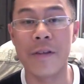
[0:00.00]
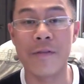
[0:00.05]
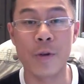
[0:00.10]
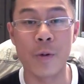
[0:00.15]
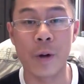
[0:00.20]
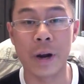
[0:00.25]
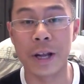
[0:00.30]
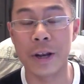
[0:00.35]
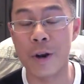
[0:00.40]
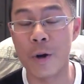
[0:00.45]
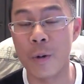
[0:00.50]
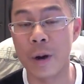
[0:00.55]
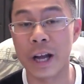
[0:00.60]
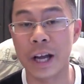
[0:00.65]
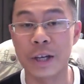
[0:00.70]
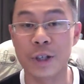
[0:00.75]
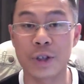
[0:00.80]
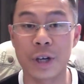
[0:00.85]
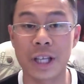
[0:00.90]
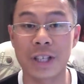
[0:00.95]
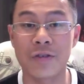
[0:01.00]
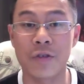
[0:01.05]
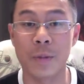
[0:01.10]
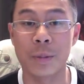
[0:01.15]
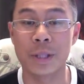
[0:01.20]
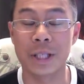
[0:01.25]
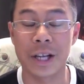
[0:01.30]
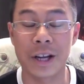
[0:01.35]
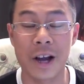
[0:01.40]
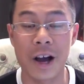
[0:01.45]
if you wanna know what kind of
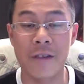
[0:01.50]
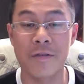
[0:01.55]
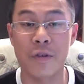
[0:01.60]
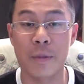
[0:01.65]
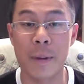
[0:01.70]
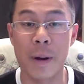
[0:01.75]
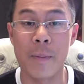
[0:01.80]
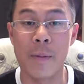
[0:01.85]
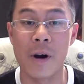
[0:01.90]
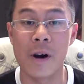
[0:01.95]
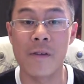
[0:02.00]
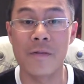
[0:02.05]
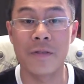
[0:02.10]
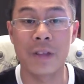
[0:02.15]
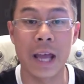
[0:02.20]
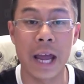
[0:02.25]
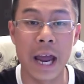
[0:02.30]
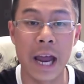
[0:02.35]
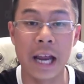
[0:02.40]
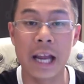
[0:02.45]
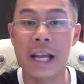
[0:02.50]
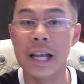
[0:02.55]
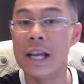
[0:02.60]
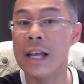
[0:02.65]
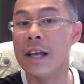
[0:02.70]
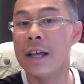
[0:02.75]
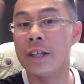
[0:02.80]
Transformers I got for my birthday,